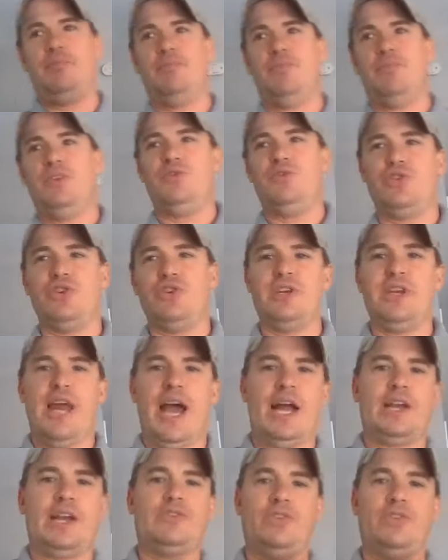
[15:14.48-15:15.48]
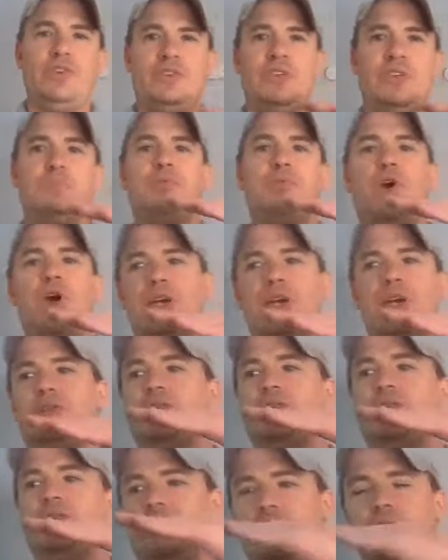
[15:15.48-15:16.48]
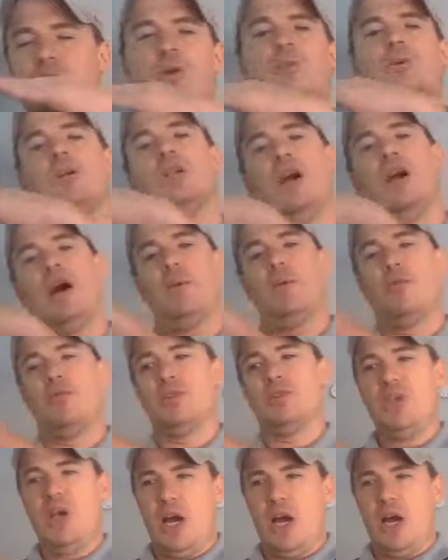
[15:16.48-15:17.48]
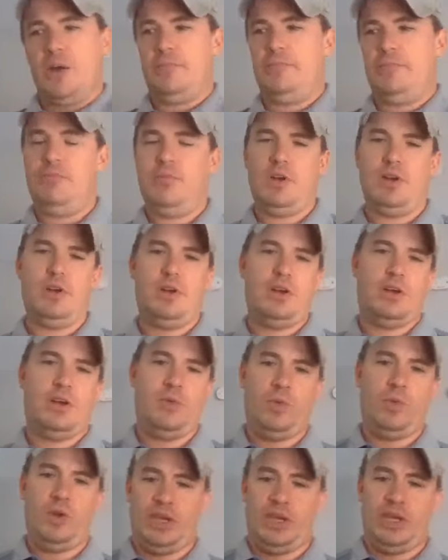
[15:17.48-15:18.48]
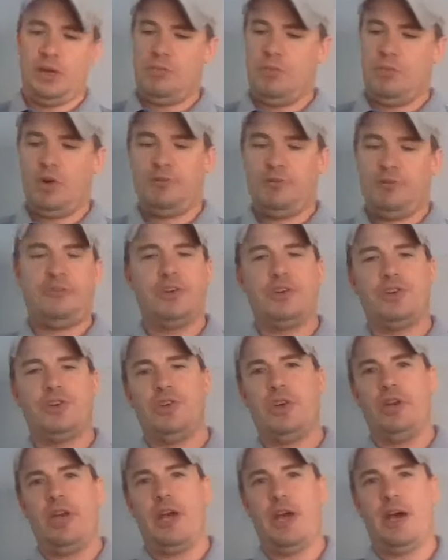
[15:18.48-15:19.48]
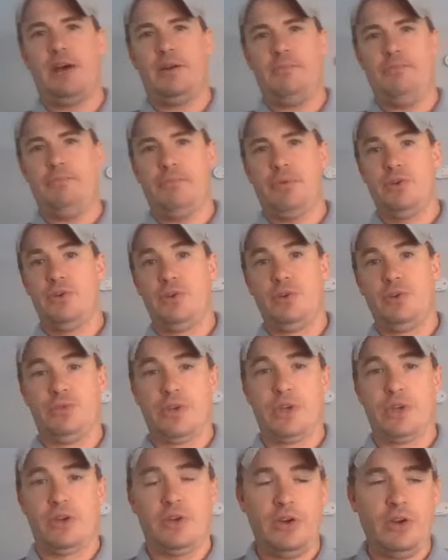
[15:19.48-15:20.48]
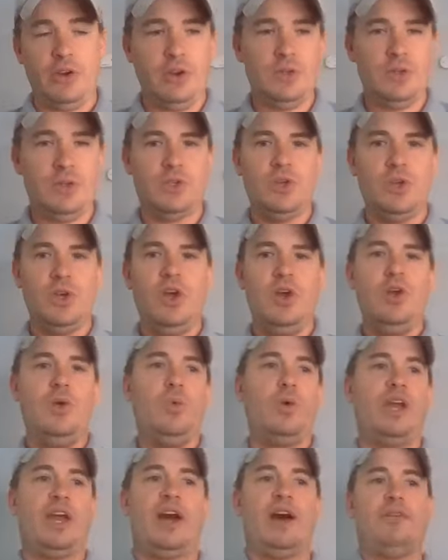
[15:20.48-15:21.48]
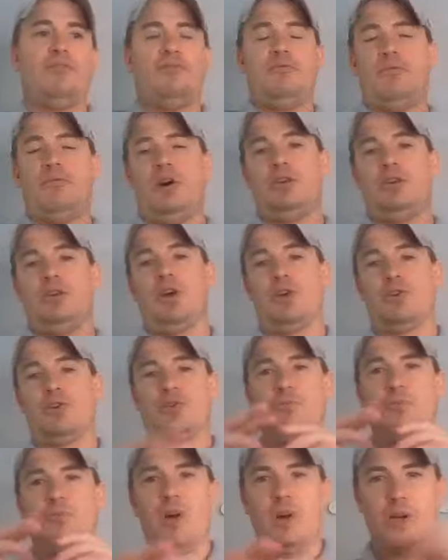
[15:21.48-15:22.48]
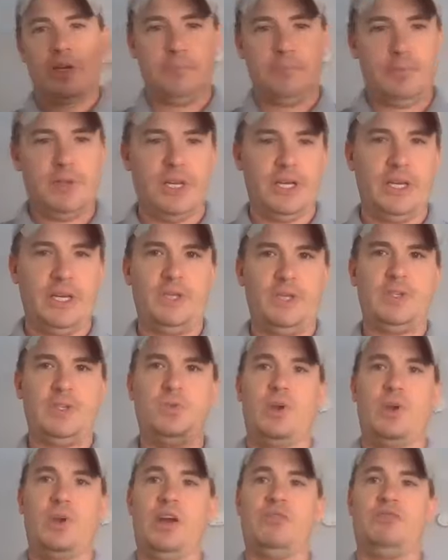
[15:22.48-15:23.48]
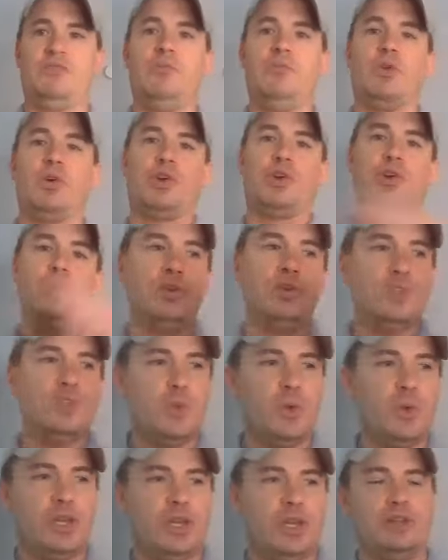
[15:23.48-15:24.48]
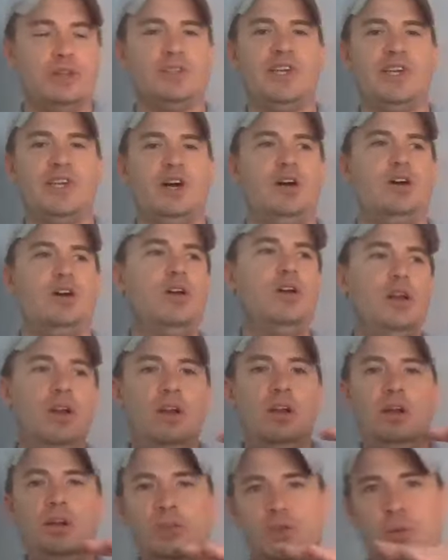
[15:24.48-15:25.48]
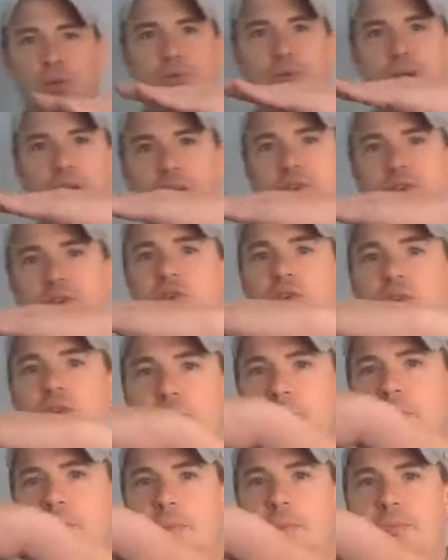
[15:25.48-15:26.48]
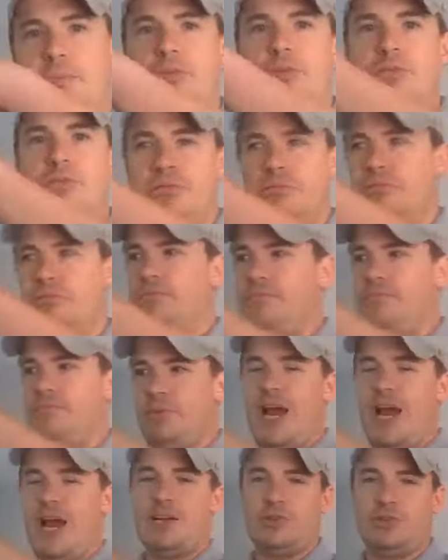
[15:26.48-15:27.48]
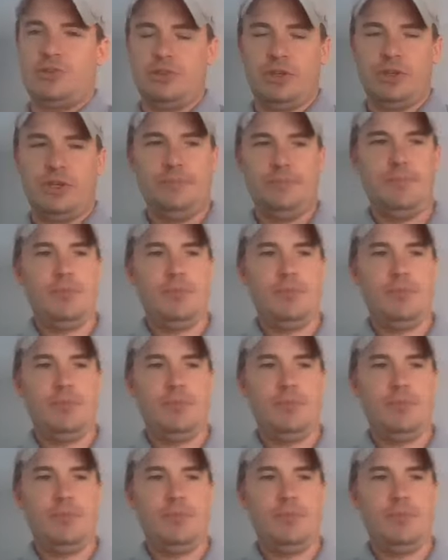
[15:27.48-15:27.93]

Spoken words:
You should naturally see price slowly climb over time. We get more efficient at producing goods. We have a larger marketplace. We have more goods we can sell. So things creep up naturally.